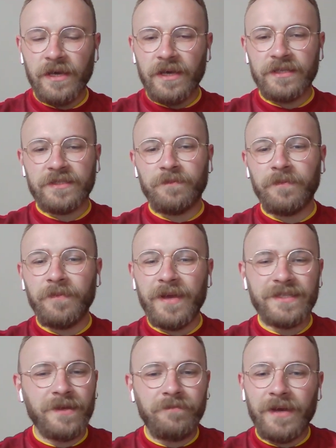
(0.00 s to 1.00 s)

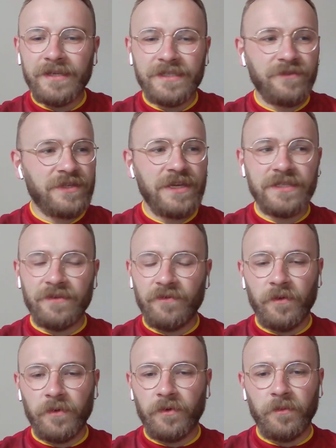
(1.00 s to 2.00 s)
It's a massive season
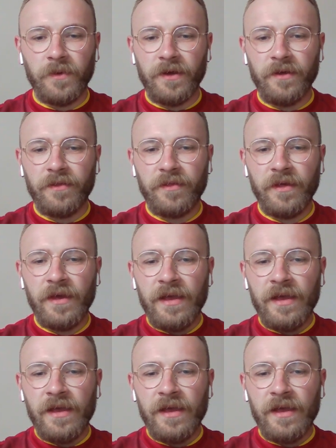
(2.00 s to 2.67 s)
for Bournemouth.